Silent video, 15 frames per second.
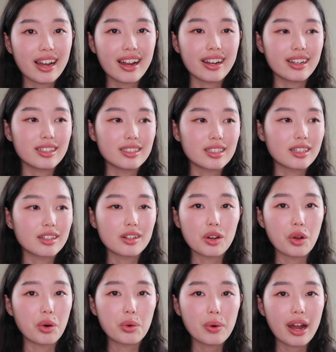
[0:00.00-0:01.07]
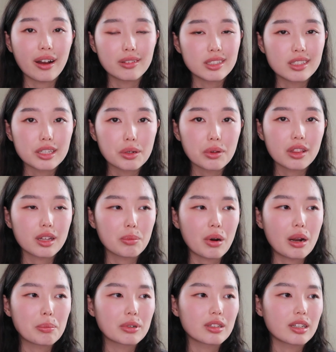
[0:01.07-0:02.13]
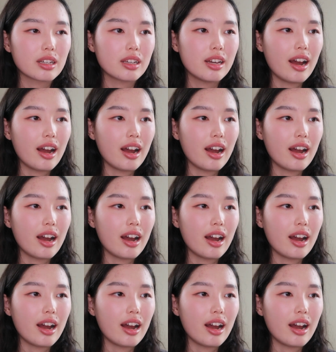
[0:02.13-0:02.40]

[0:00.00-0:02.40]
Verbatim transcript: I didn't know how to deal with it properly.